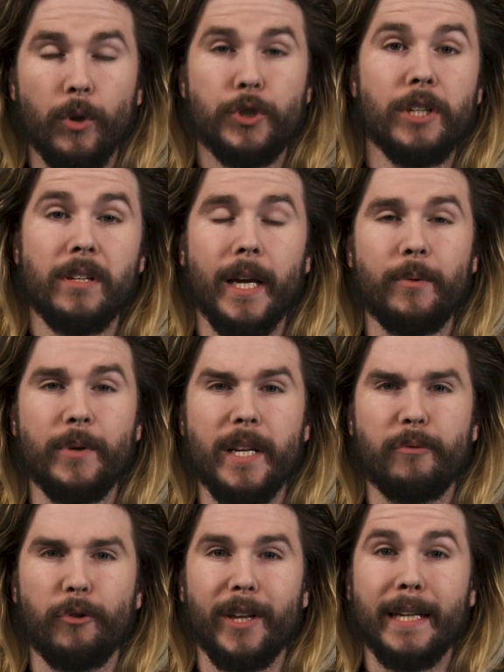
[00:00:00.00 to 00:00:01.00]
Well, just like we
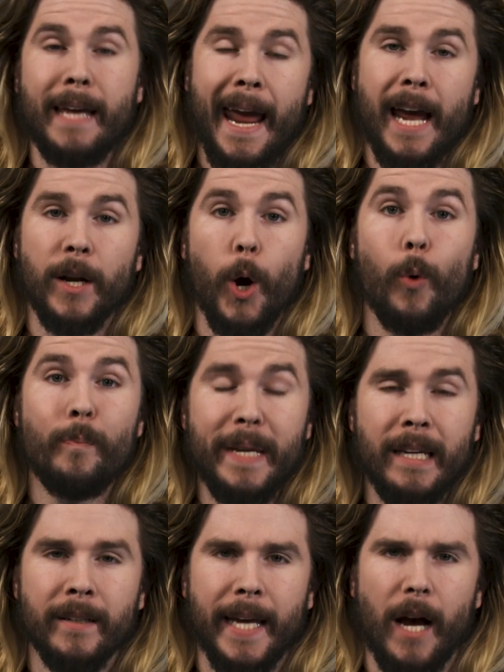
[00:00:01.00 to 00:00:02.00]
did for the
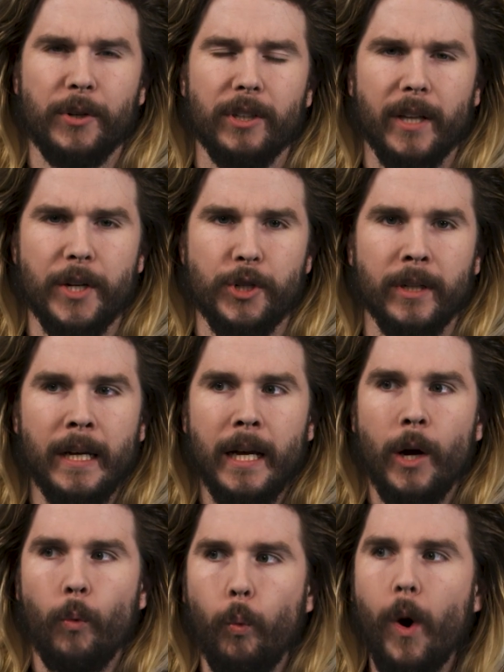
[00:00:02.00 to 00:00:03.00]
can-o-bean calculation,
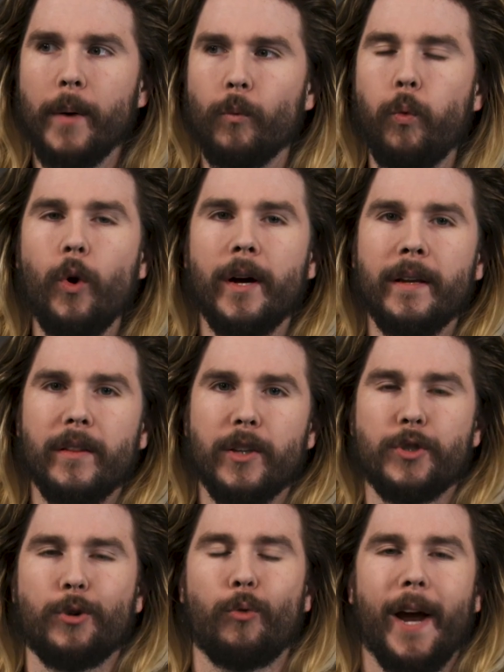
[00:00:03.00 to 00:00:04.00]
what would the
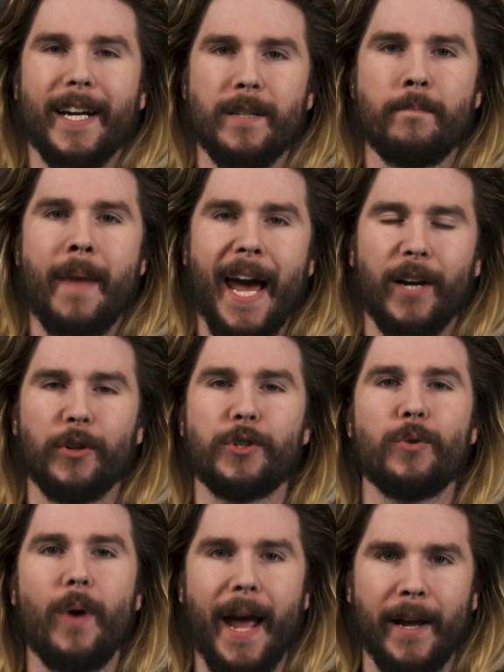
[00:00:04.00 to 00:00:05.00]
direct matter
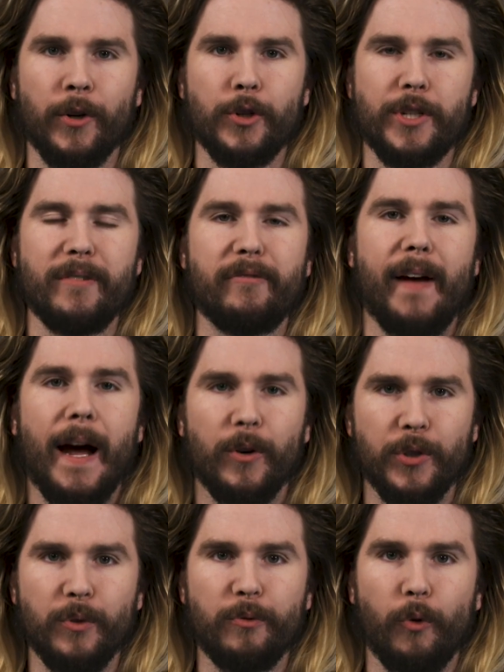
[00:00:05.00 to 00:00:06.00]
to energy
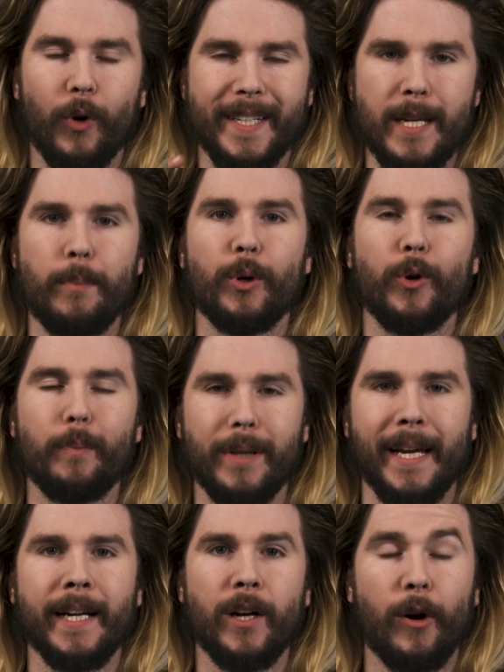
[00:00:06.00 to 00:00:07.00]
value for a typical
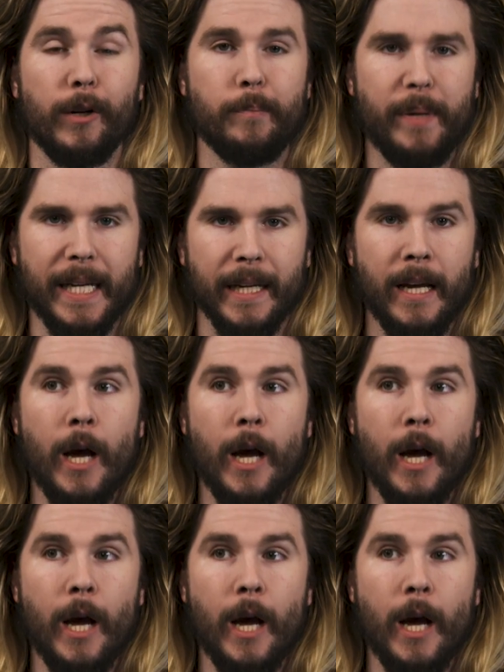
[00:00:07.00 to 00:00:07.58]
playing card be?